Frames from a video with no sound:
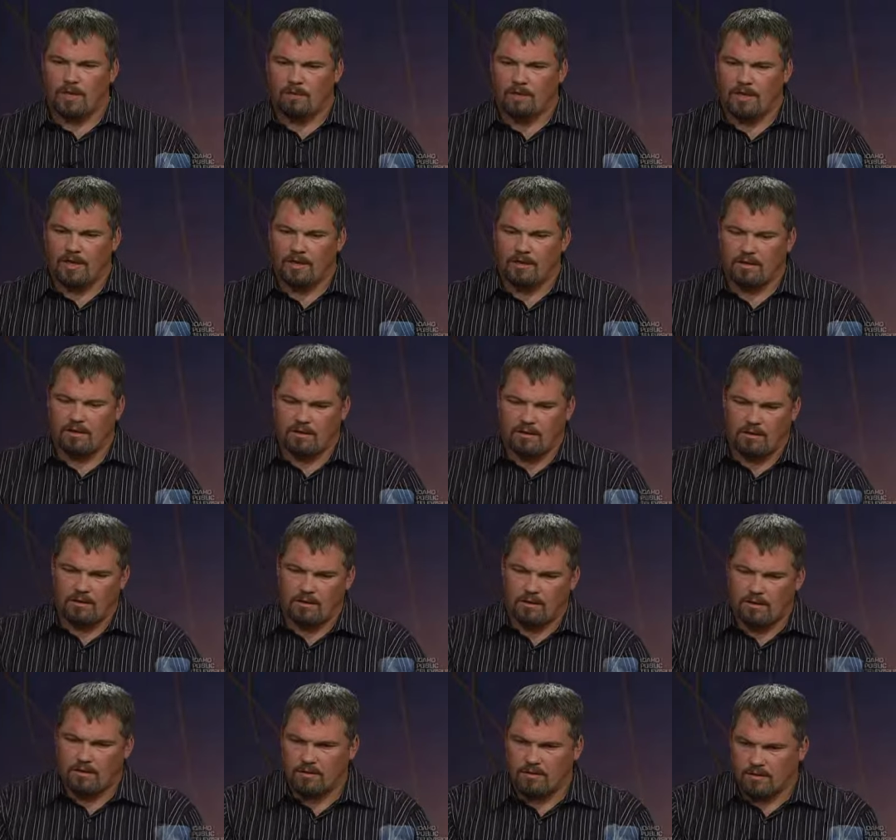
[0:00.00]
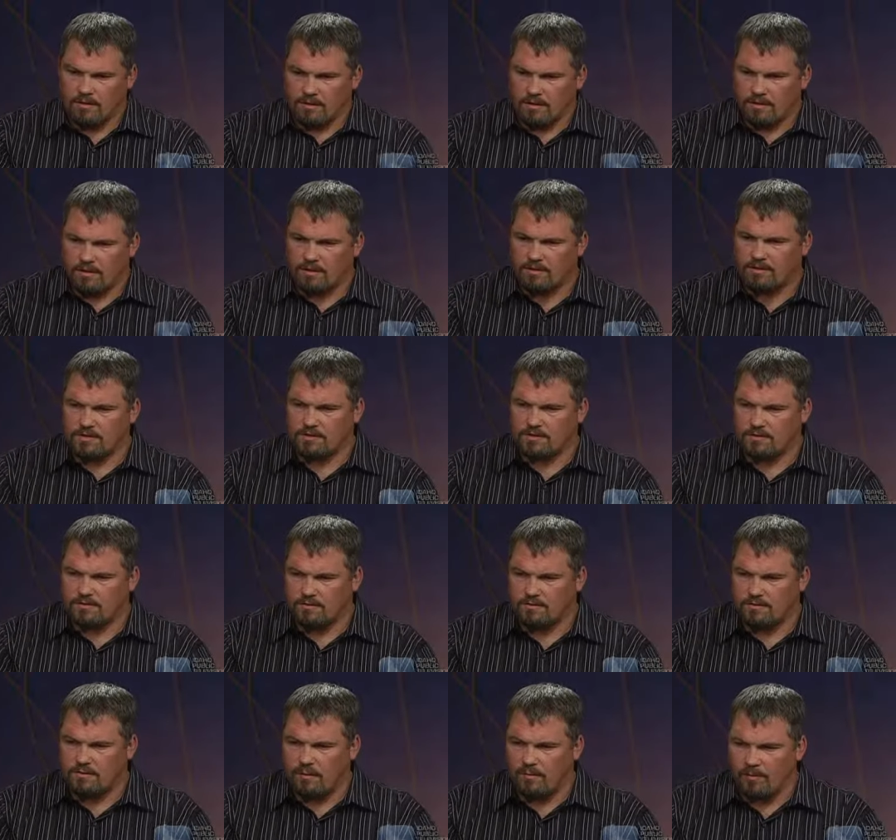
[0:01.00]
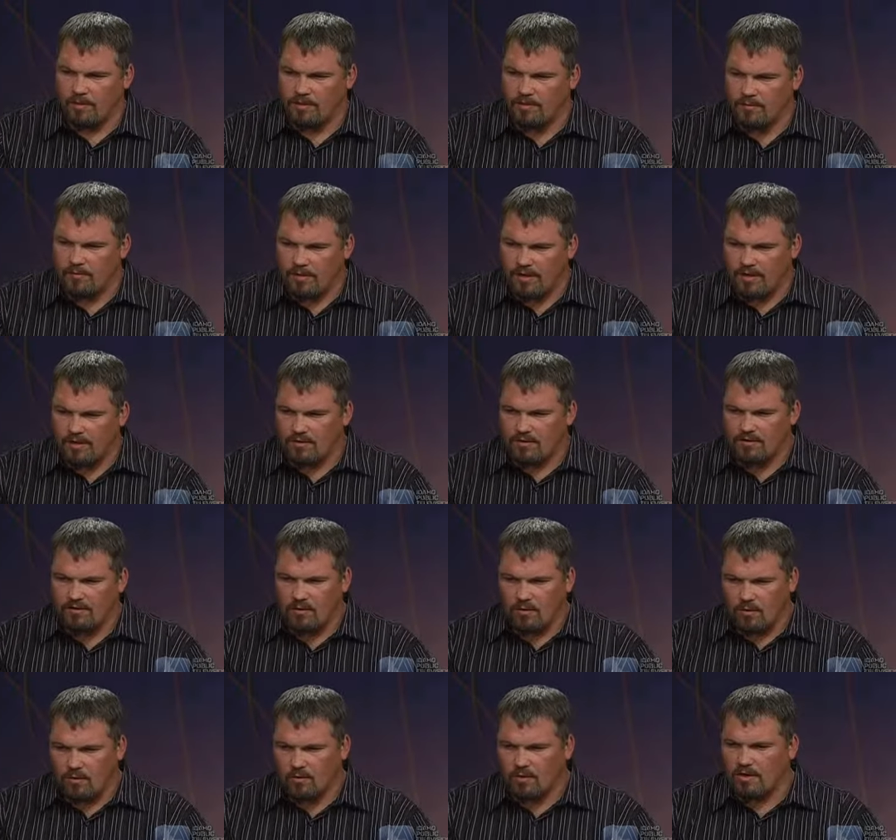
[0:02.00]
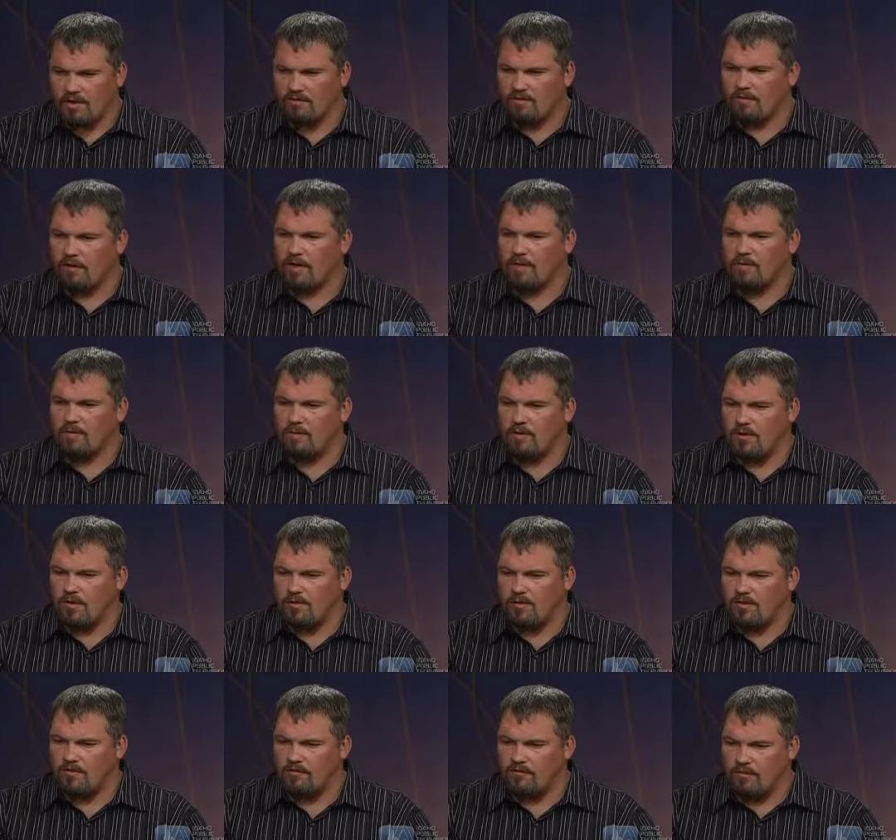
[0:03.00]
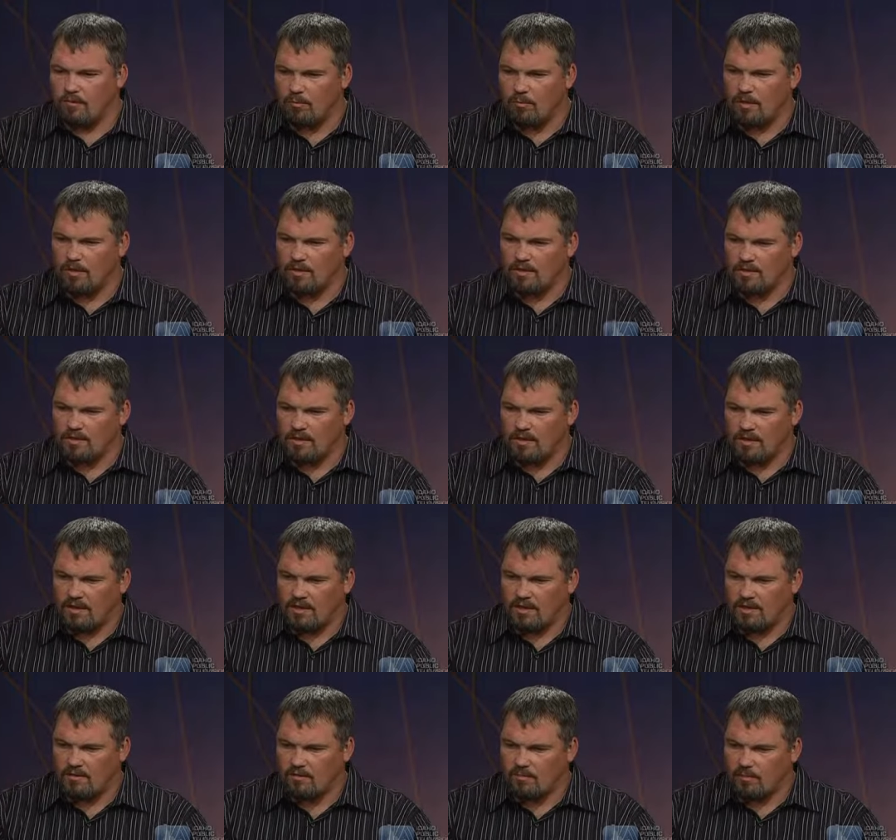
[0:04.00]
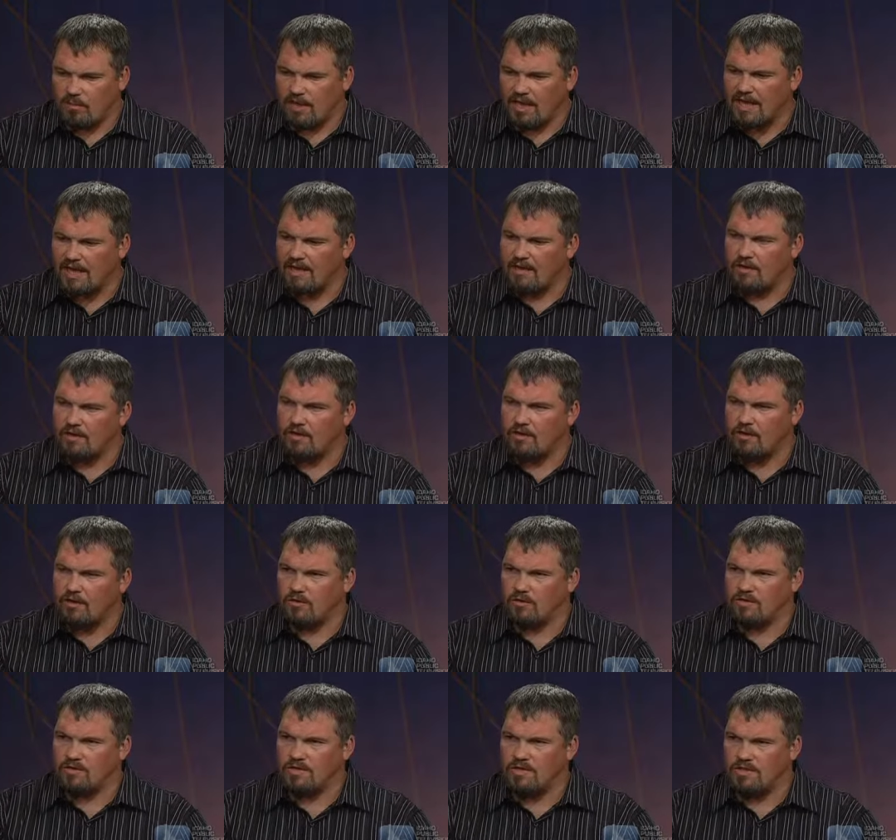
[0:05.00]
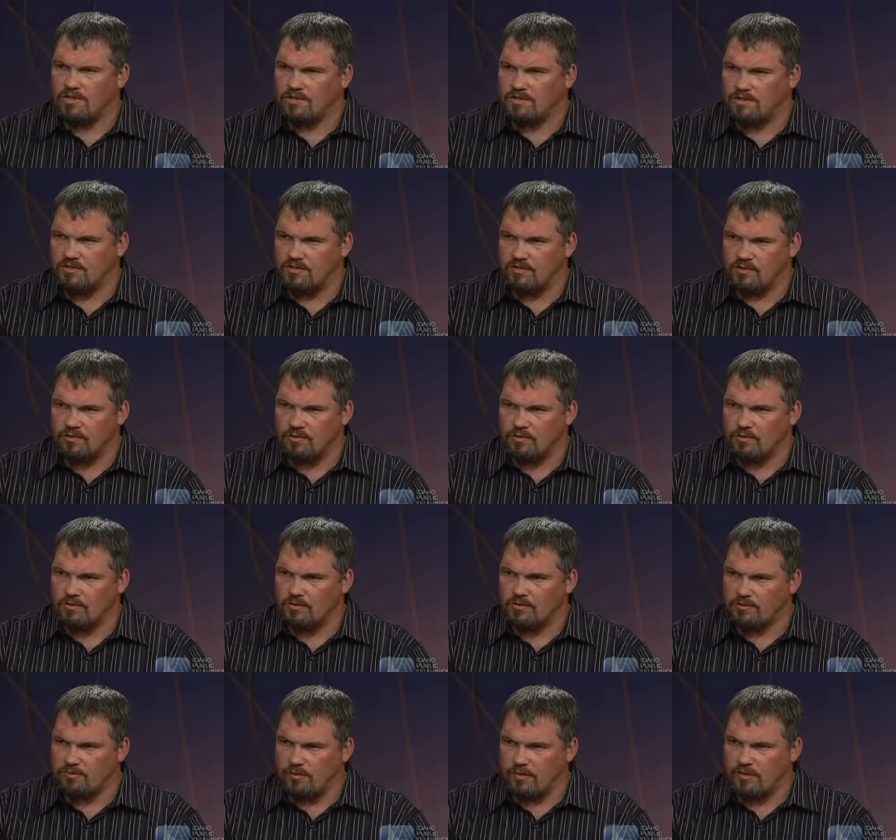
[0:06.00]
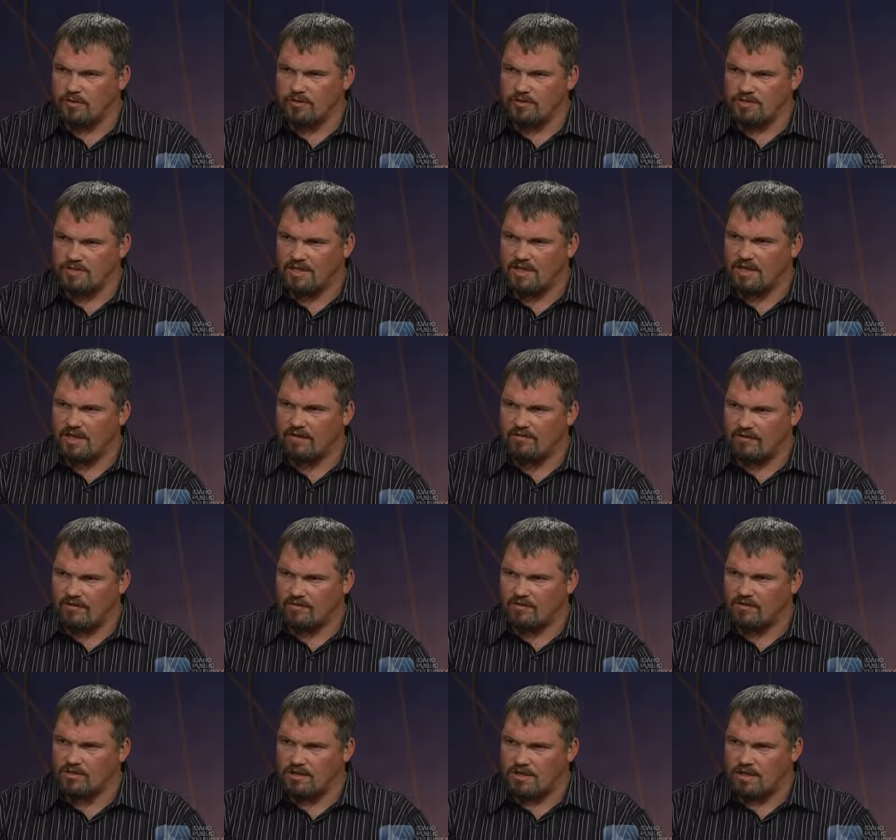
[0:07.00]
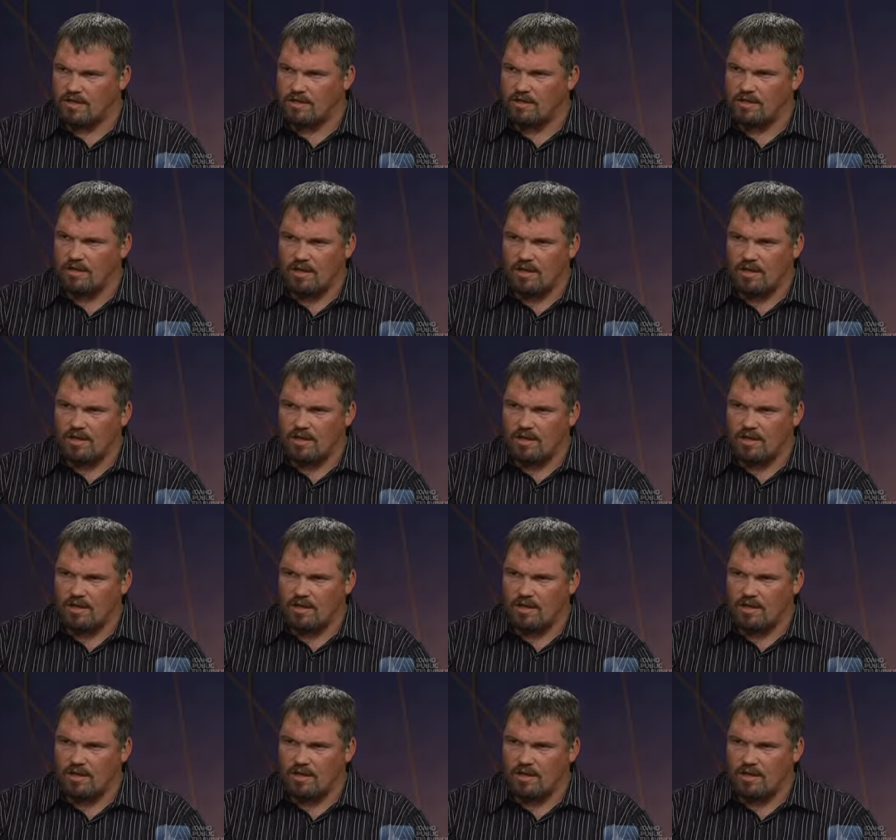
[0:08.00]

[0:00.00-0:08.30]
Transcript: I mean, let's. I mean, to be totally frank with you, I mean, football, eh, playing it and coaching it is the truest, purest thing I've ever done